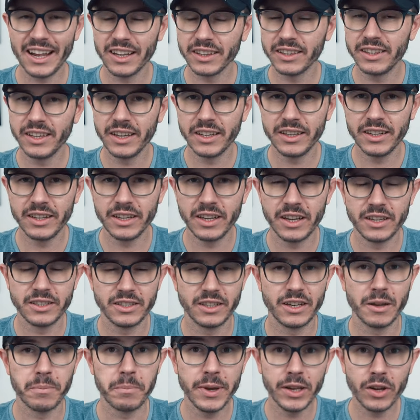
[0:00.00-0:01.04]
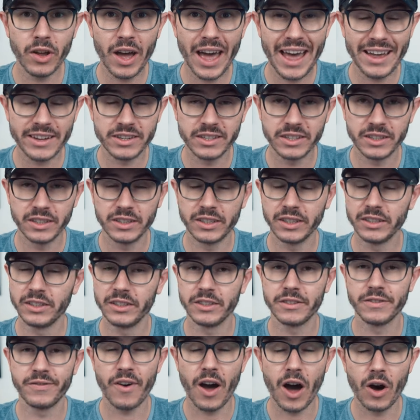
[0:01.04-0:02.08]
L-theanine is an amino acid that
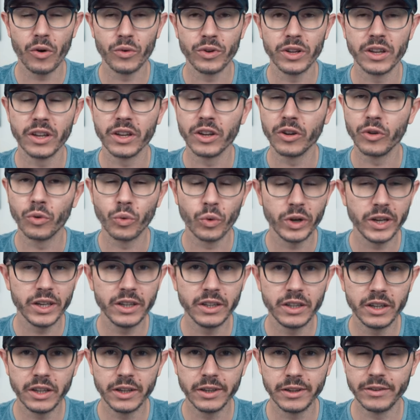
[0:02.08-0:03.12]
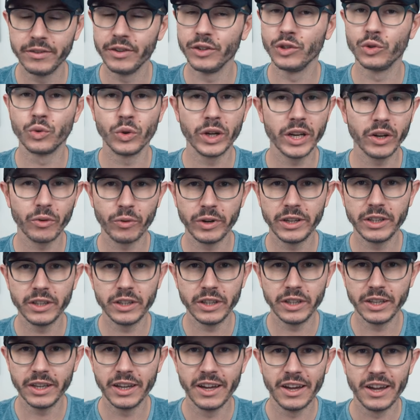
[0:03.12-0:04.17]
is found in green tea. If you drink green
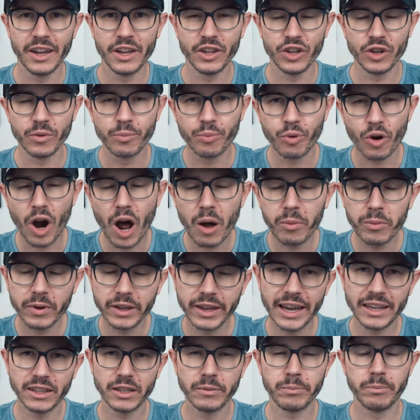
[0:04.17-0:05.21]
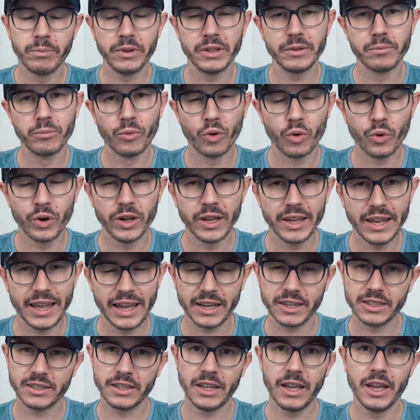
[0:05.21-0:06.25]
tea, you probably get a bit more
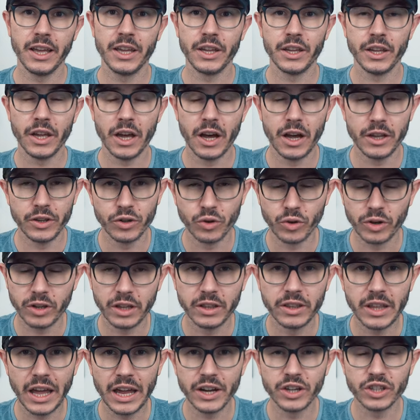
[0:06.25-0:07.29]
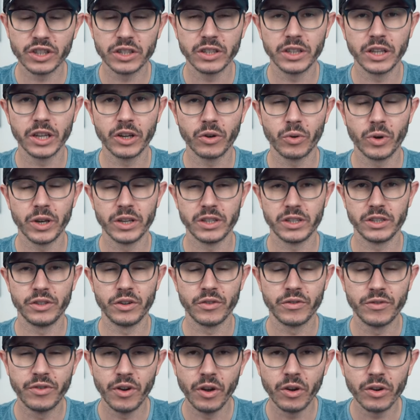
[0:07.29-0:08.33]
relaxed. Your attention increases,
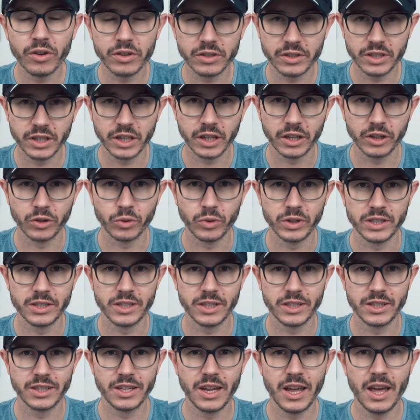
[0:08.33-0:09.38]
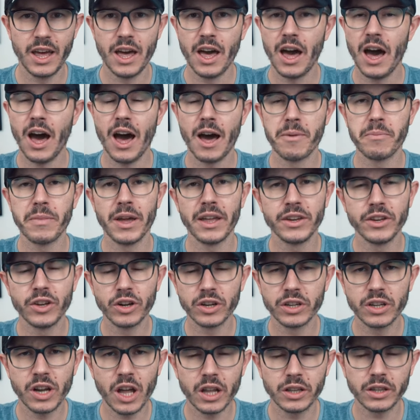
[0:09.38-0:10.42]
your focus increases, and
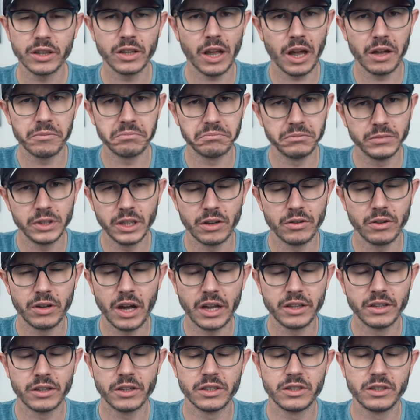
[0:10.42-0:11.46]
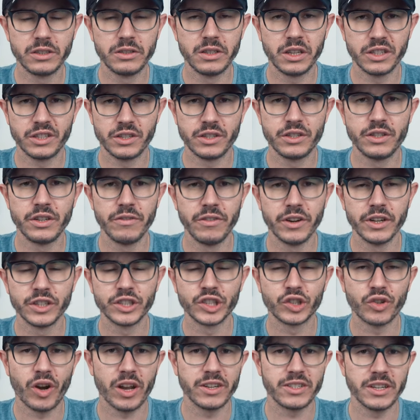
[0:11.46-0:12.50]
you're not, under such a severe
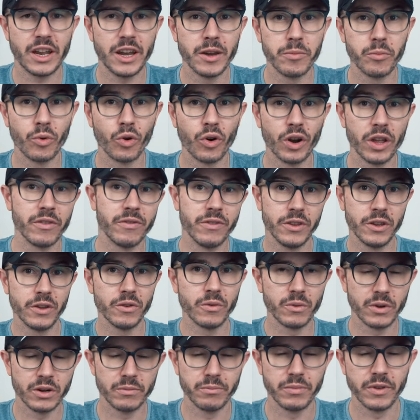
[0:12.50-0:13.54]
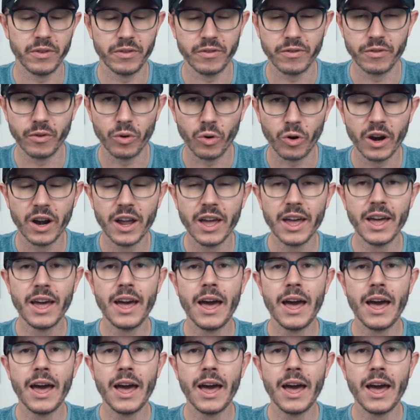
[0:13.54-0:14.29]
stress anymore if you were before.